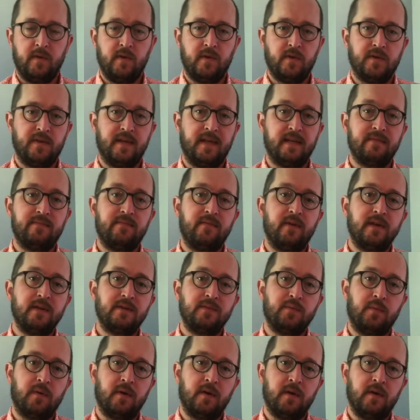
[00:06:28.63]
So that's phrase
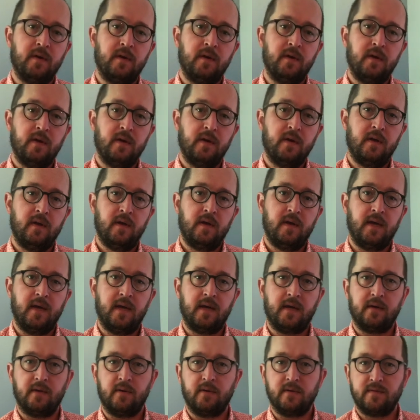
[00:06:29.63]
1.
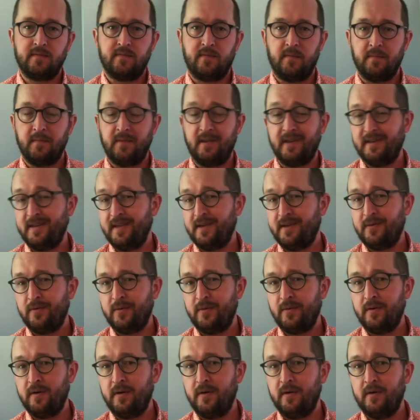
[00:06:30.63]
It goes from the D
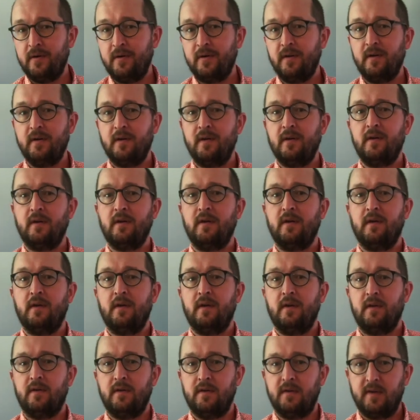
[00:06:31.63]
chord,
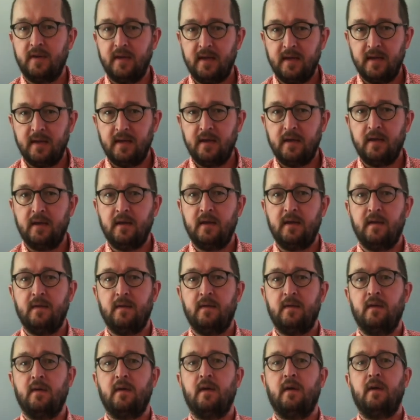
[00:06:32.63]
D,
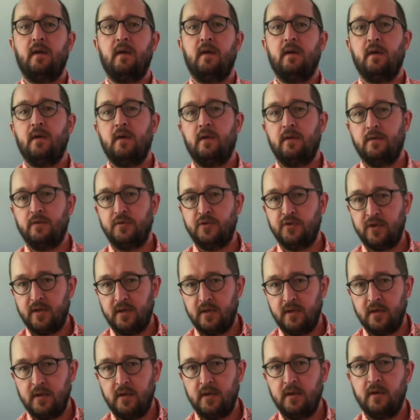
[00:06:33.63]
G,
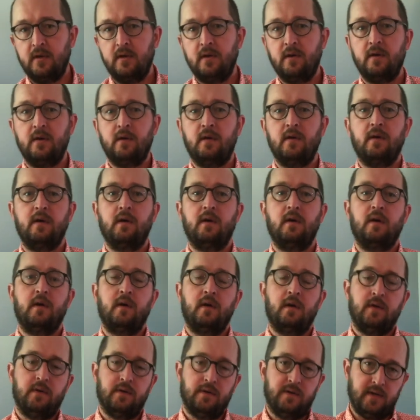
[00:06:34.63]

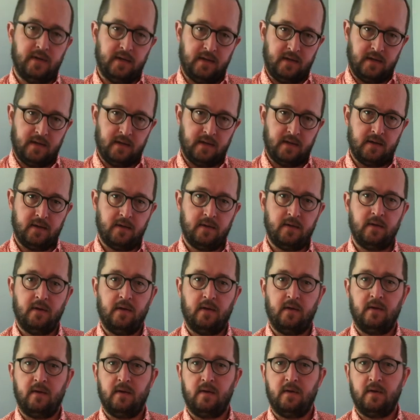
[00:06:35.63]
D.
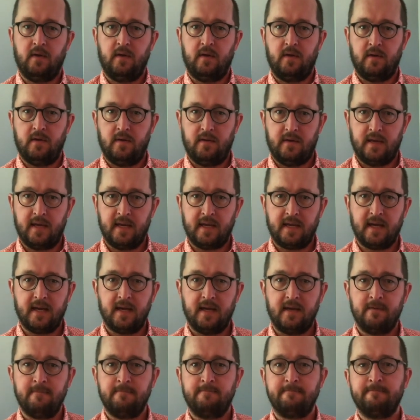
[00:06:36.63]
And
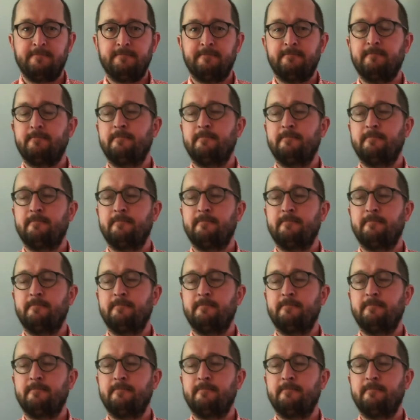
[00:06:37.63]
again.